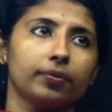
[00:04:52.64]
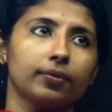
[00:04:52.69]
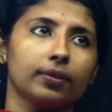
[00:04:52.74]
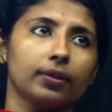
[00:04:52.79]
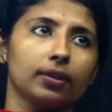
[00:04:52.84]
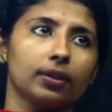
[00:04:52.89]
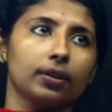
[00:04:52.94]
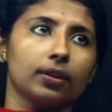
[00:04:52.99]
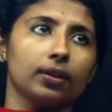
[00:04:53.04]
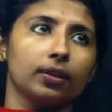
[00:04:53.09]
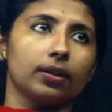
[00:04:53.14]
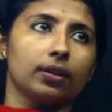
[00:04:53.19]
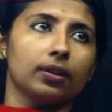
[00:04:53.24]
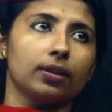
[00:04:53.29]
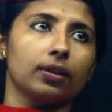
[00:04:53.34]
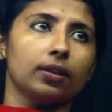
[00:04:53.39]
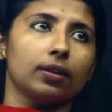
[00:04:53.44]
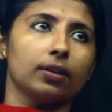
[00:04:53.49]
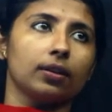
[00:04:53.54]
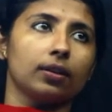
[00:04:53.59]

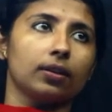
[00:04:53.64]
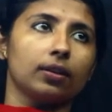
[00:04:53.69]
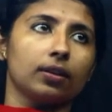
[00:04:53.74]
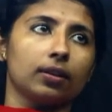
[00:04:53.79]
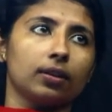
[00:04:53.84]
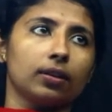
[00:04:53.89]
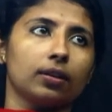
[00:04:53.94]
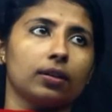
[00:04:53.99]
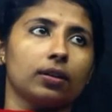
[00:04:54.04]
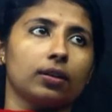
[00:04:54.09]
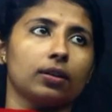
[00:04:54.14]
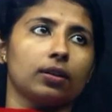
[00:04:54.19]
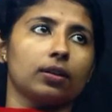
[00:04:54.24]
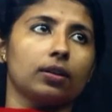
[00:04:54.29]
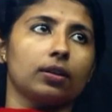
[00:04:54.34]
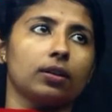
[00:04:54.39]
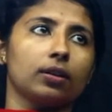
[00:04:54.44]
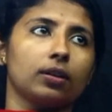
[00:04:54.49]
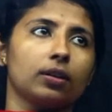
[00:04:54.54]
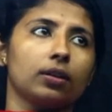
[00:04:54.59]

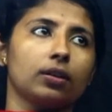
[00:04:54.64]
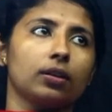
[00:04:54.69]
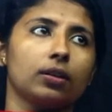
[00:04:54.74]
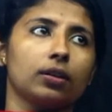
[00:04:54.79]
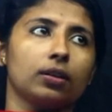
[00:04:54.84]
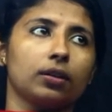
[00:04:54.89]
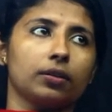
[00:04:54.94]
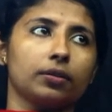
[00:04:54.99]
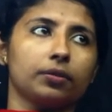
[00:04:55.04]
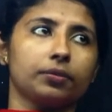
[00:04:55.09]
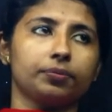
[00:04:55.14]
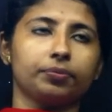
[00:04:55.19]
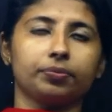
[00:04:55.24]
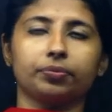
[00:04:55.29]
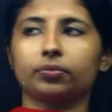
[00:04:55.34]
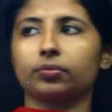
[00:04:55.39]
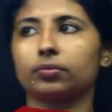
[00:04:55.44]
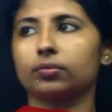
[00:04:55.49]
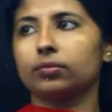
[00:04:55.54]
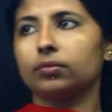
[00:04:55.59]

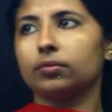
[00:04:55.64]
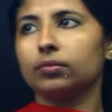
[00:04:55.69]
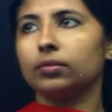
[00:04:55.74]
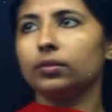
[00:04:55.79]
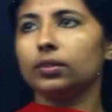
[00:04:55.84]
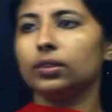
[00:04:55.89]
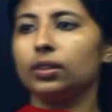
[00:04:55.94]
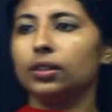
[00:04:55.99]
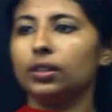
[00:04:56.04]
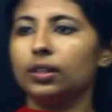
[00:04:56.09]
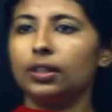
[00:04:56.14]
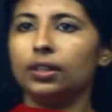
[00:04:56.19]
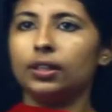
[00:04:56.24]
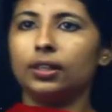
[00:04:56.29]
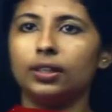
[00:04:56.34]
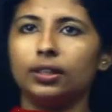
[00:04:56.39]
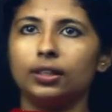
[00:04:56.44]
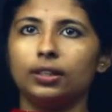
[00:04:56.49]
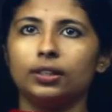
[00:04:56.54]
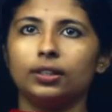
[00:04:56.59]

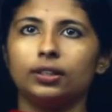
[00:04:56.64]
Nothing is said.